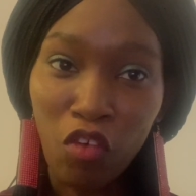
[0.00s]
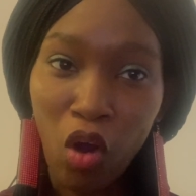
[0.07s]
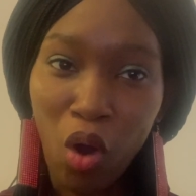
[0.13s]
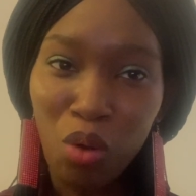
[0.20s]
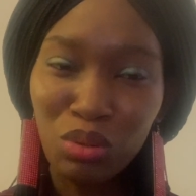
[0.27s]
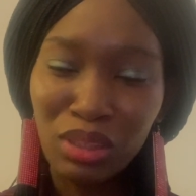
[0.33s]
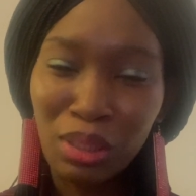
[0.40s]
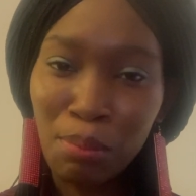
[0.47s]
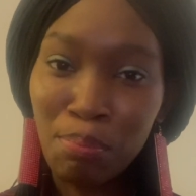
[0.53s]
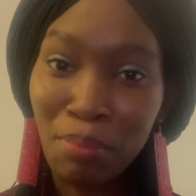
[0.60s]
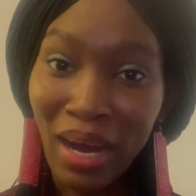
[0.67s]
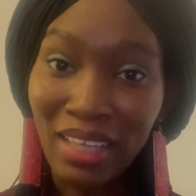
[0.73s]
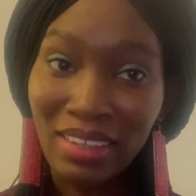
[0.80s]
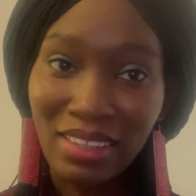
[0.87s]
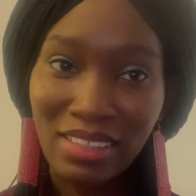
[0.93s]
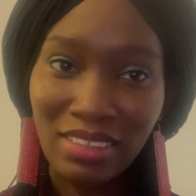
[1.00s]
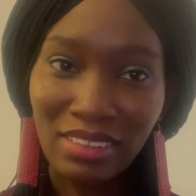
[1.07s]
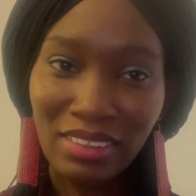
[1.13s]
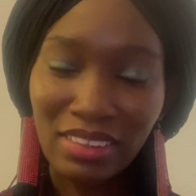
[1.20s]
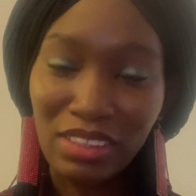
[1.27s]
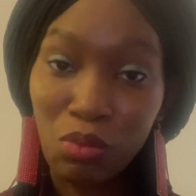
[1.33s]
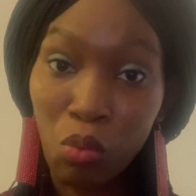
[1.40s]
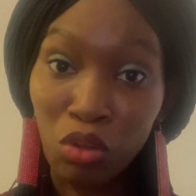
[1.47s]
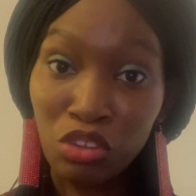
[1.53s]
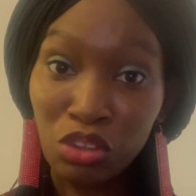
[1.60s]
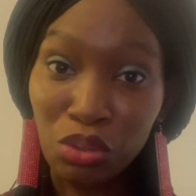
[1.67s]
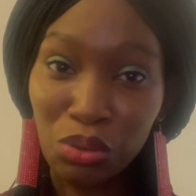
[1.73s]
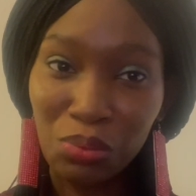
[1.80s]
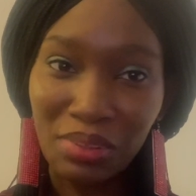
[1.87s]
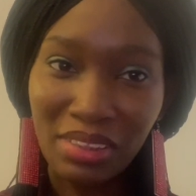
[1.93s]
all the bad things he was
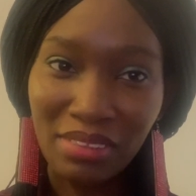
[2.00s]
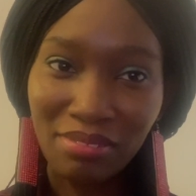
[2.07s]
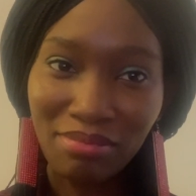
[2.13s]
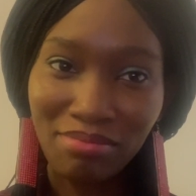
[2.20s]
doing.